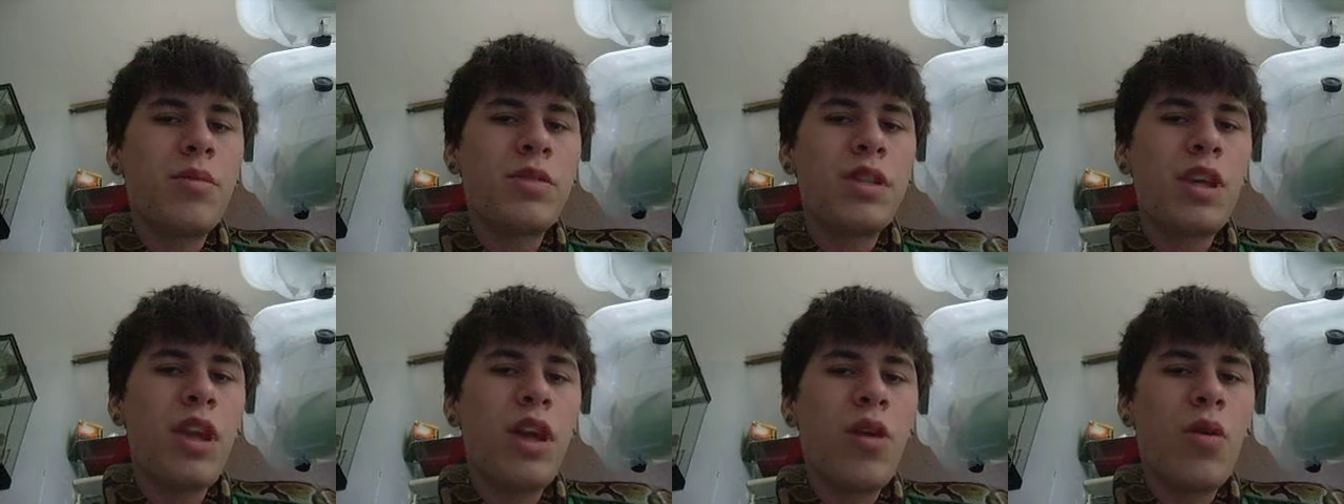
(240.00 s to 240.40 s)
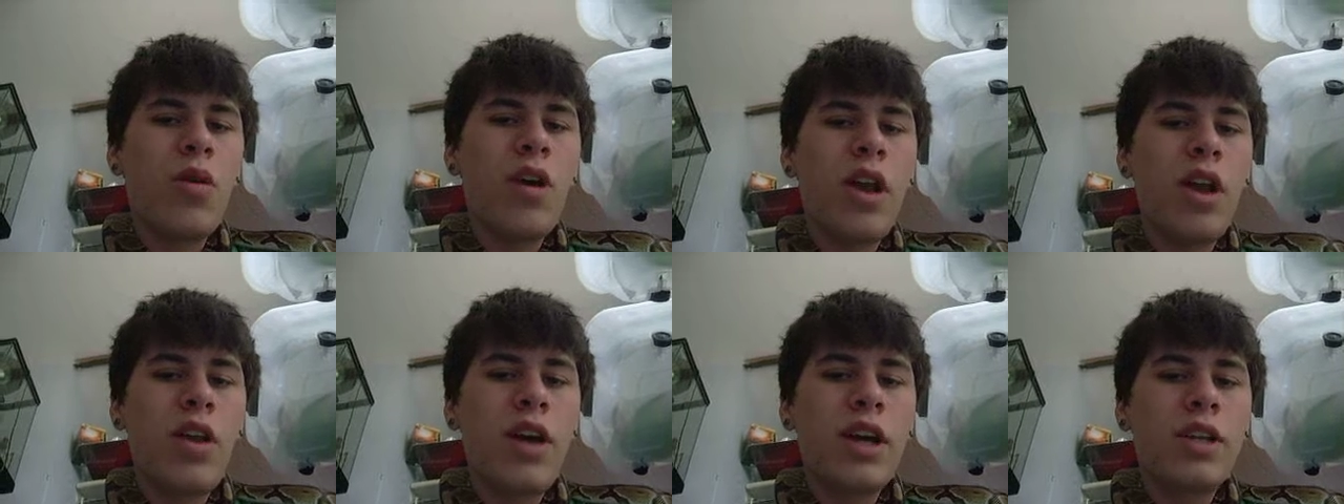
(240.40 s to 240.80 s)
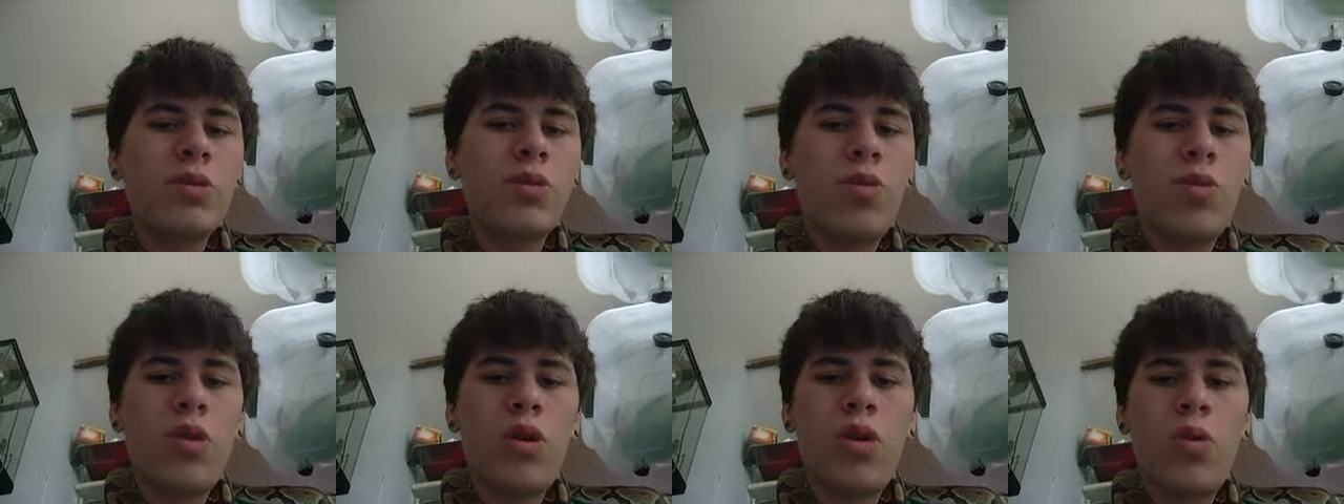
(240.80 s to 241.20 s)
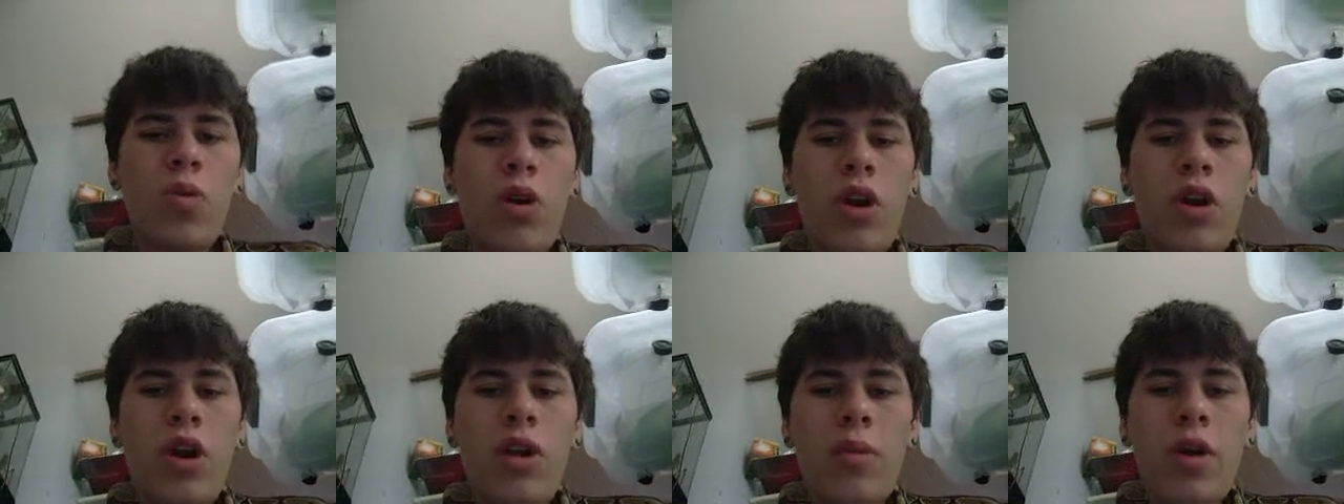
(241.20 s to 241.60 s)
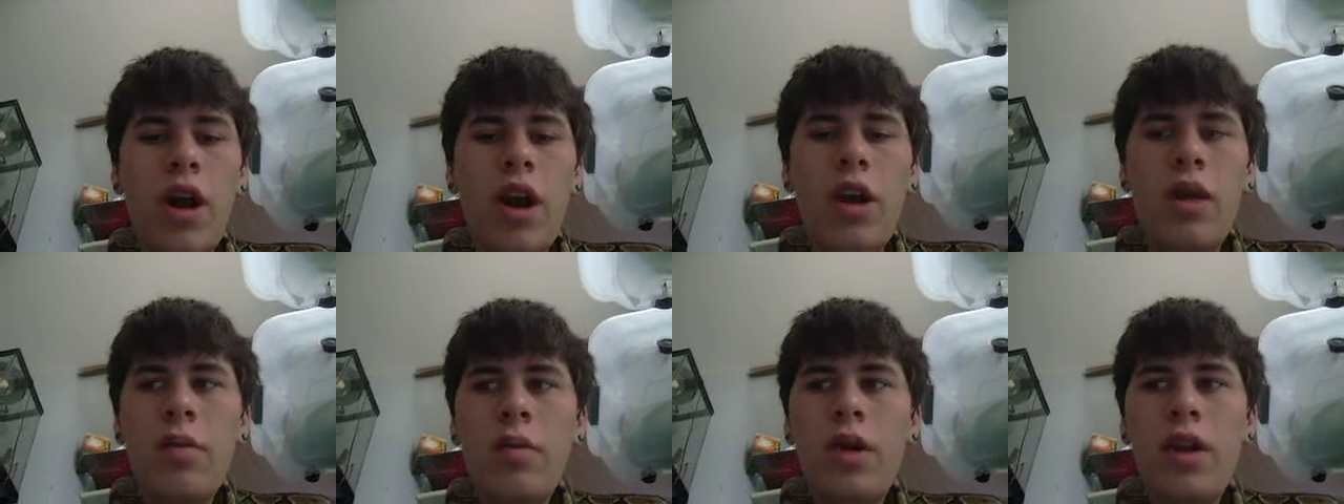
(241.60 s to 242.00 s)
because I know a lot of you guys were wondering
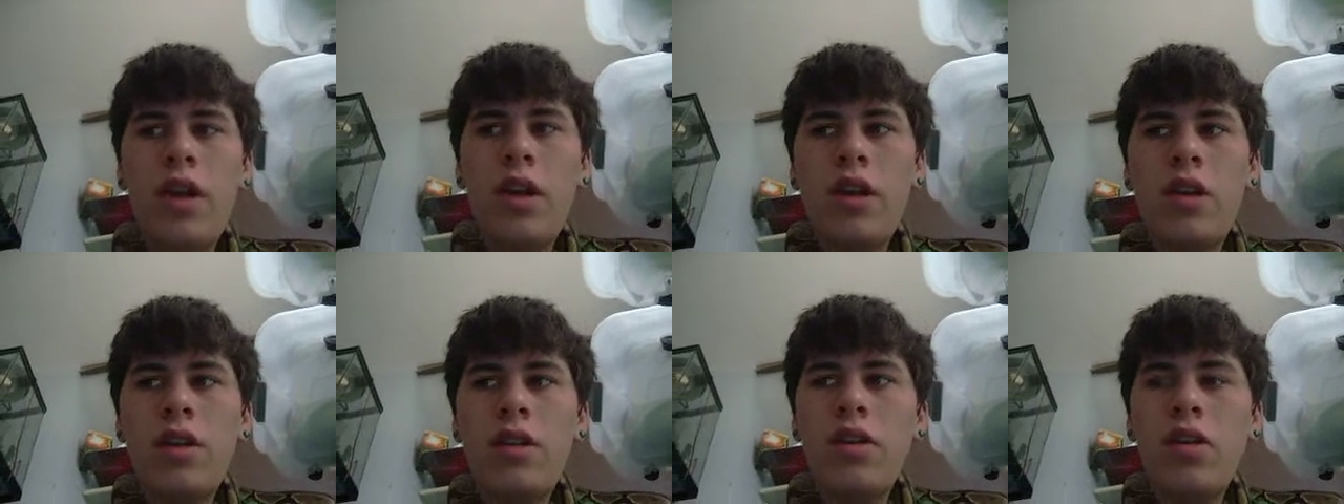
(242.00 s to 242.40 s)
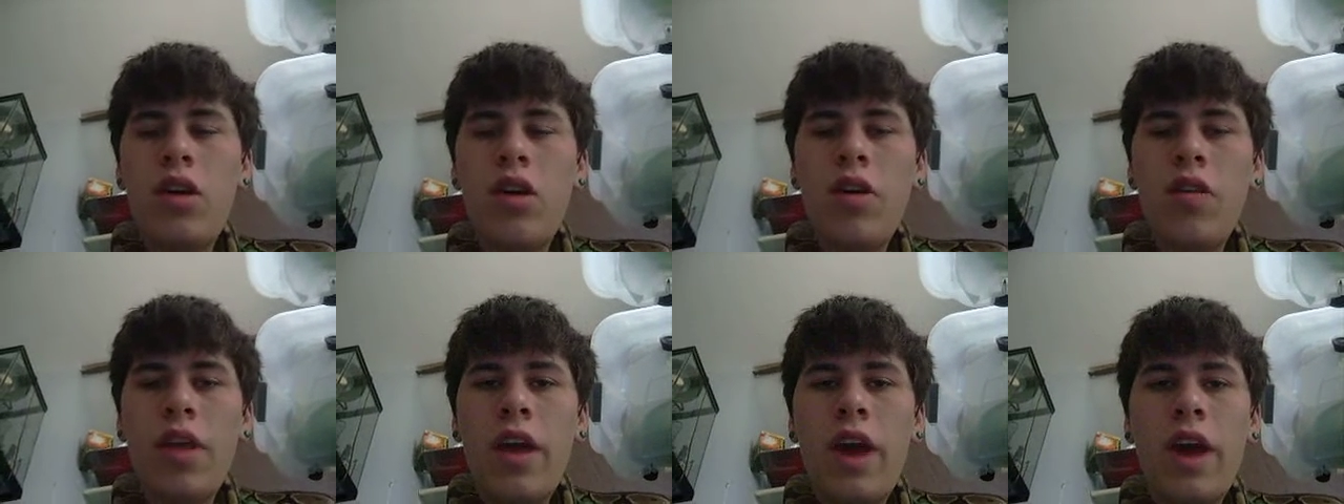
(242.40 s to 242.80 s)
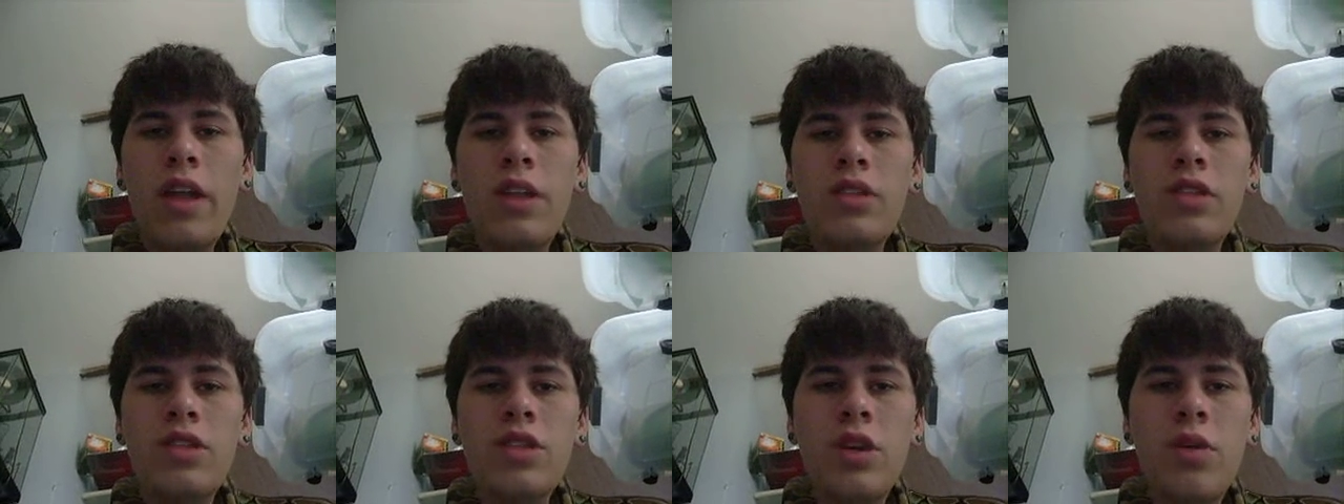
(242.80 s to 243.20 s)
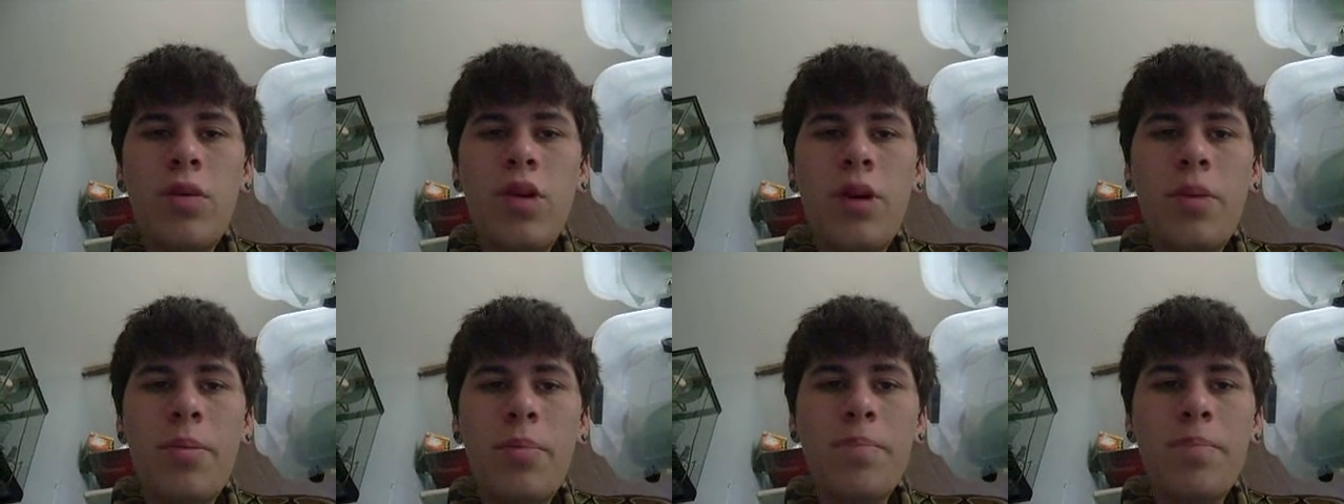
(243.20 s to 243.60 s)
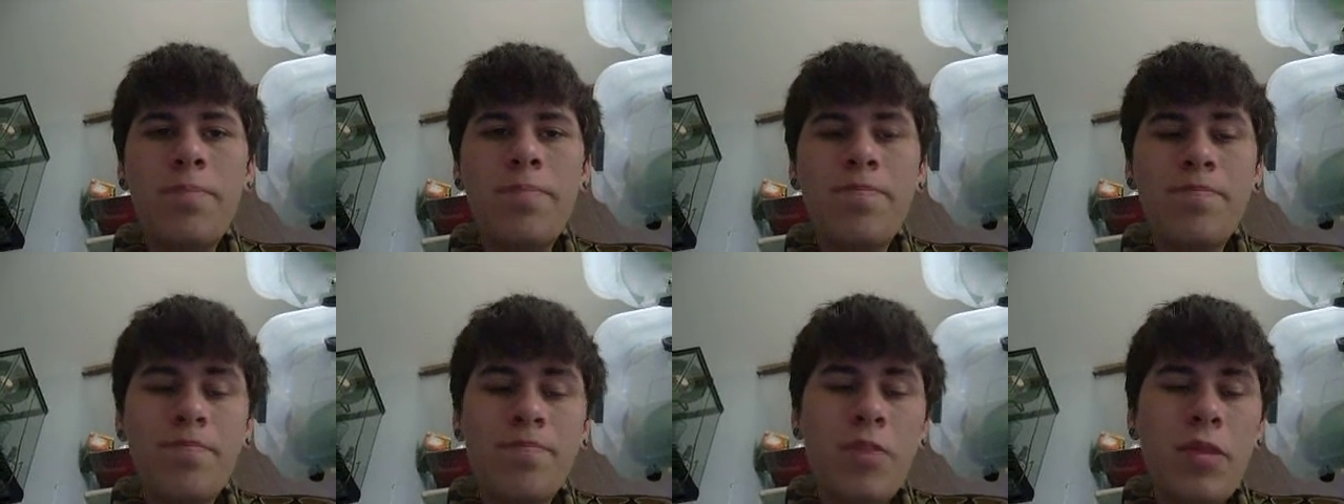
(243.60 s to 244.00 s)
about them and all that. So
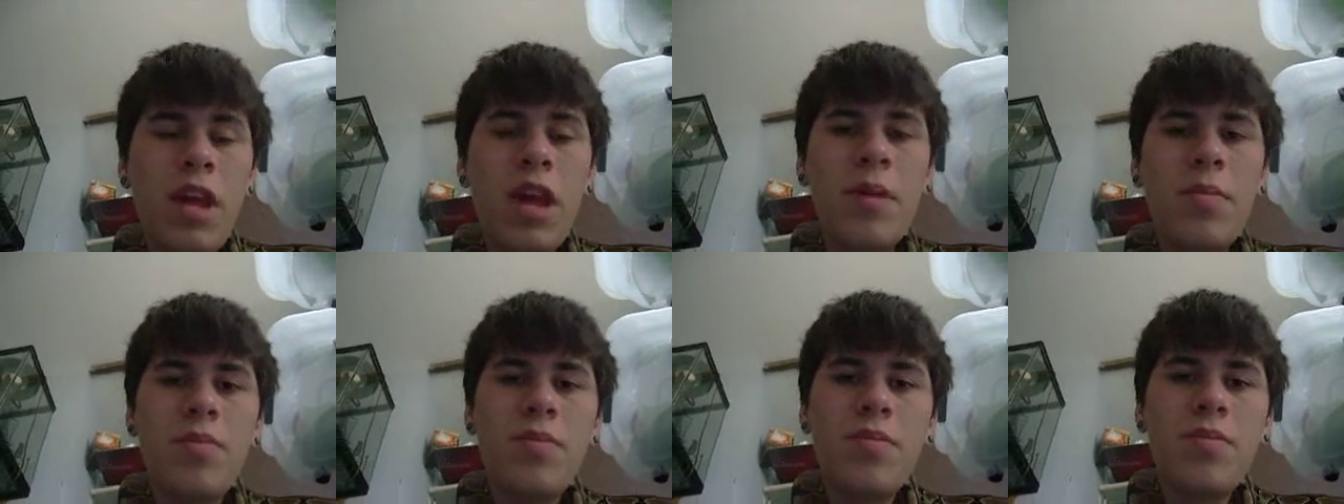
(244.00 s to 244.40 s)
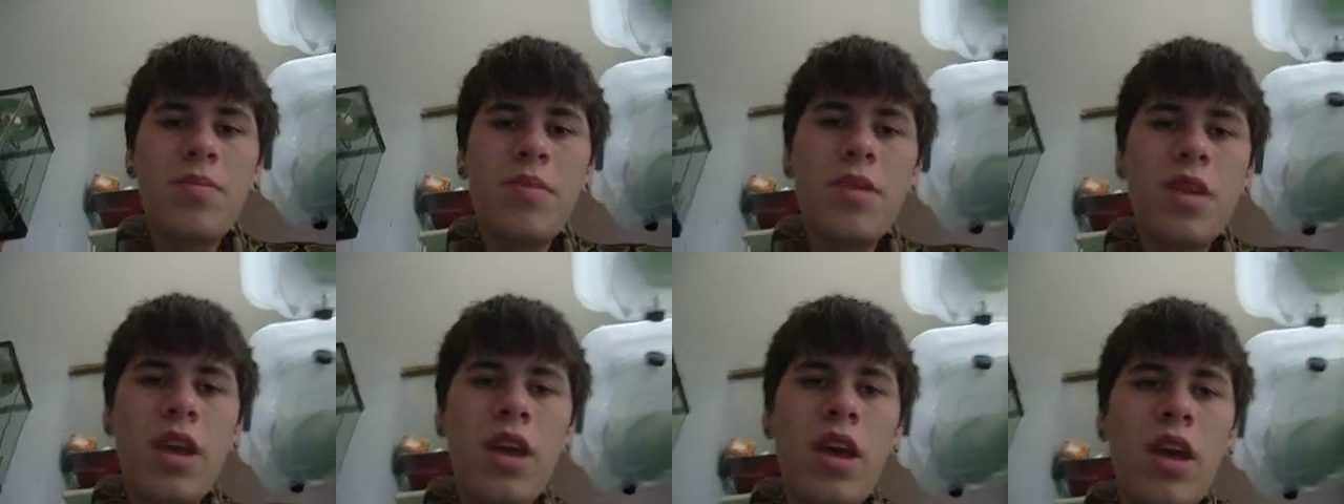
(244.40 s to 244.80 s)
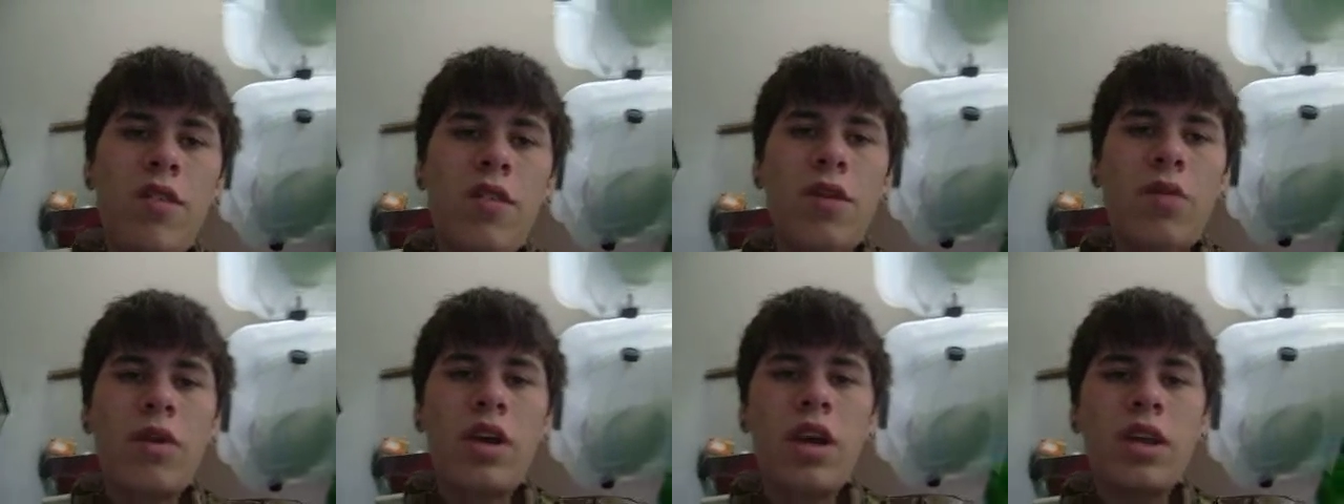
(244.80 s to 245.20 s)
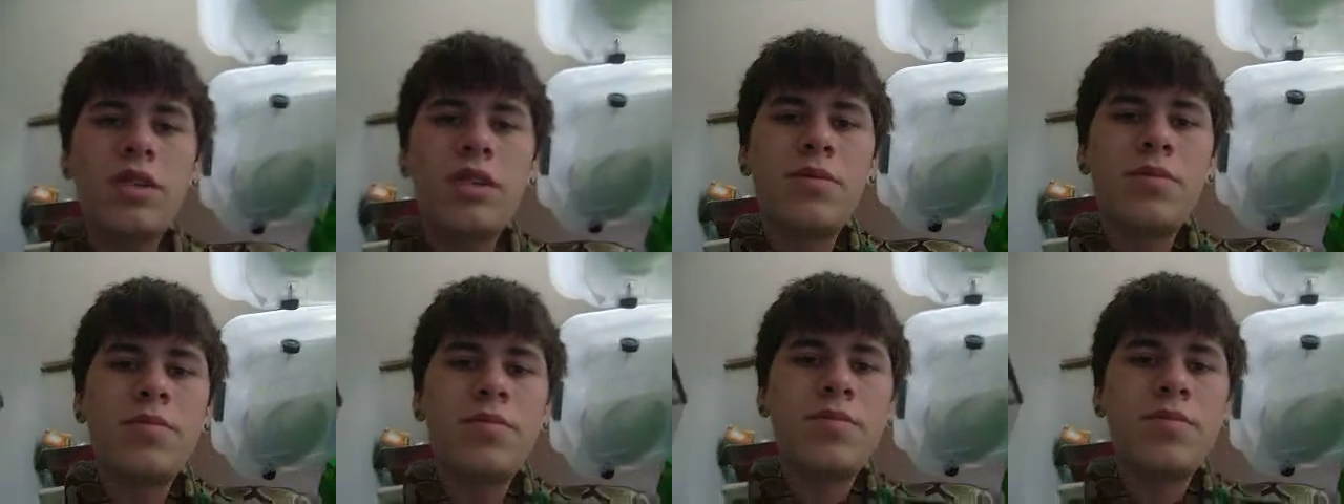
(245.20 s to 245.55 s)
yeah, have a good one, guys.